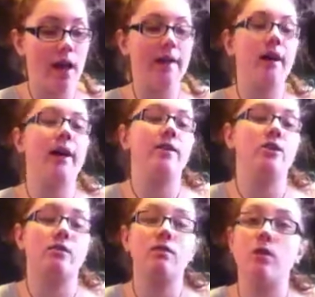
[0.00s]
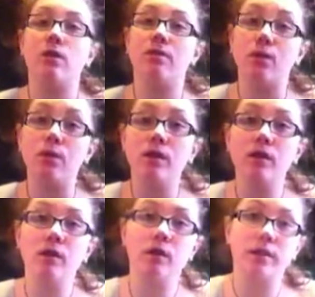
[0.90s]
and I just got a folder,
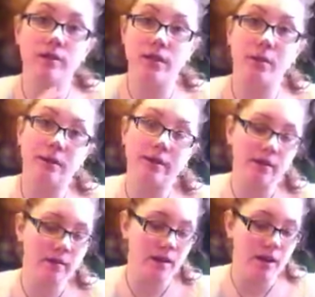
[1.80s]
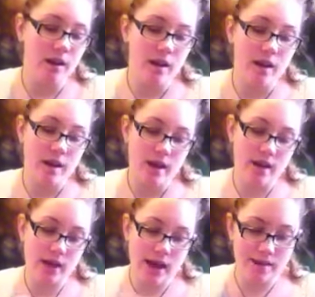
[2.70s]
the ring binder,
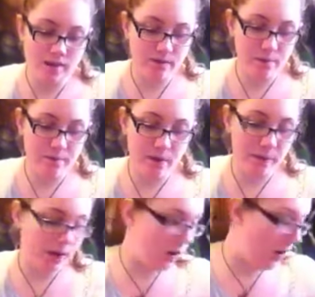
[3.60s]
and I had this fabric at